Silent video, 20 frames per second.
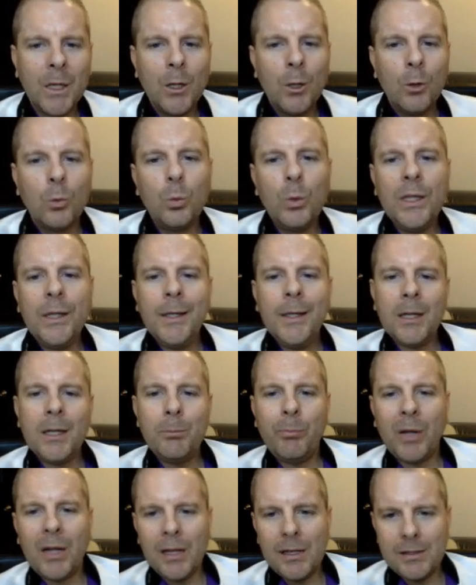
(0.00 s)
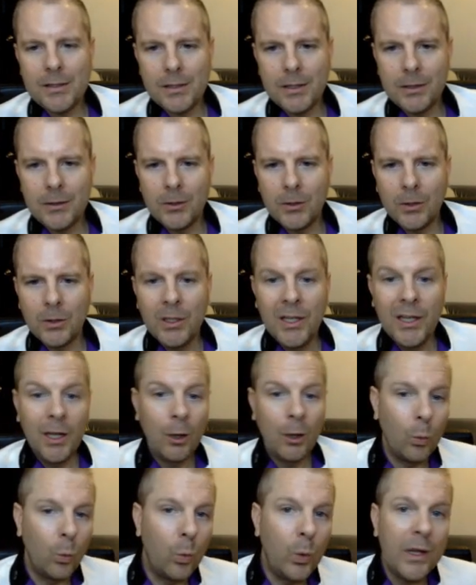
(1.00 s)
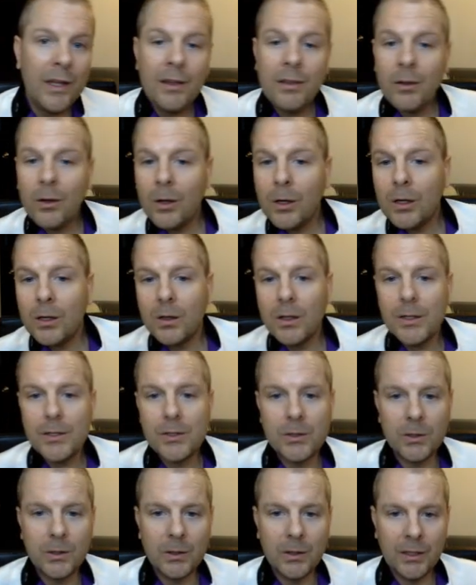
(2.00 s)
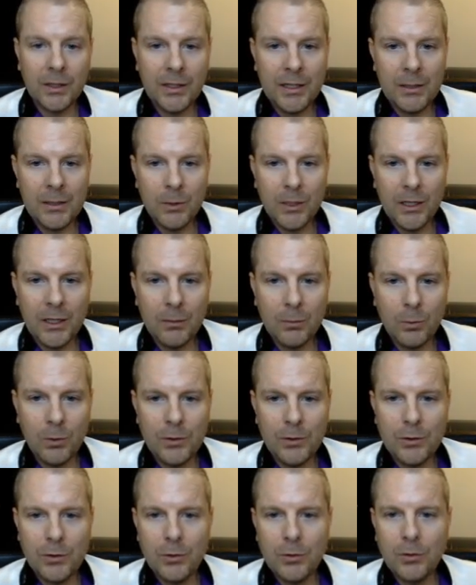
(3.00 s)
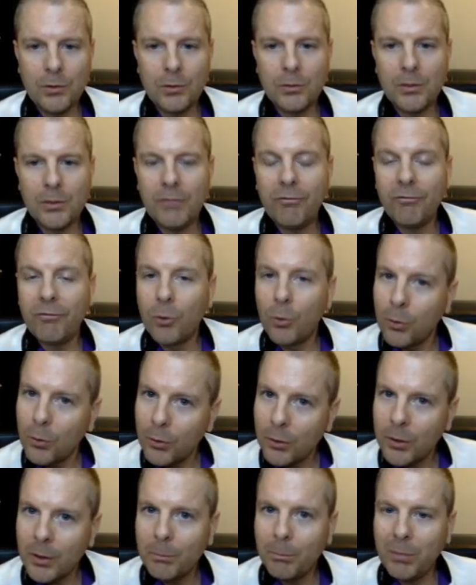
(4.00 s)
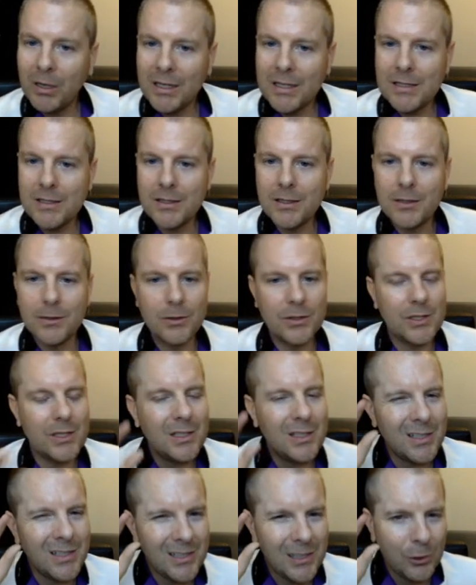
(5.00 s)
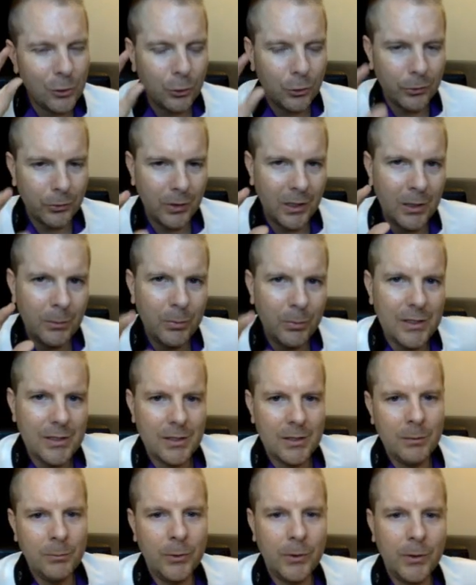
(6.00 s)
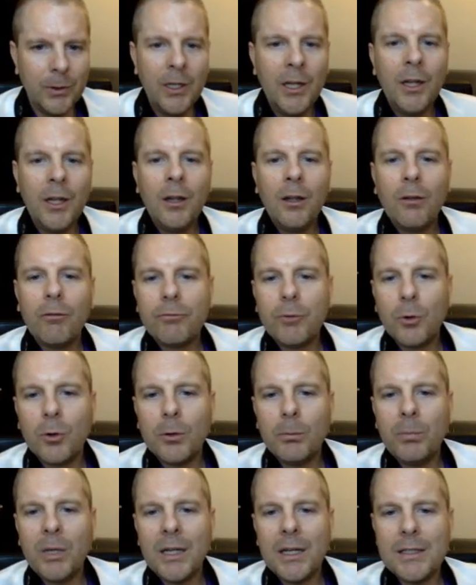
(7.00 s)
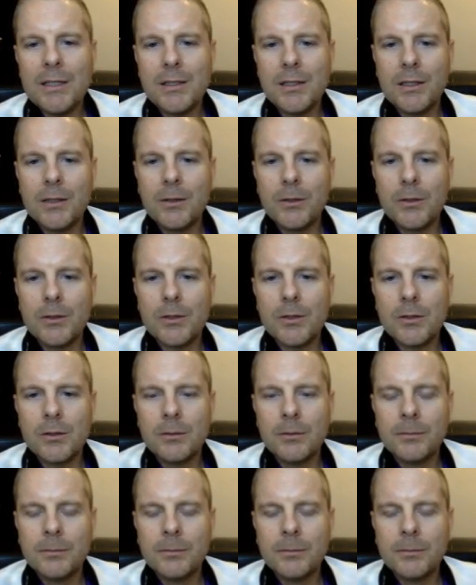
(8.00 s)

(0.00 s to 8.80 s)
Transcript: We got a buy signal with our cluster. Again, we had one, two, three, four buy signals. This is incredibly similar. Four buy signals.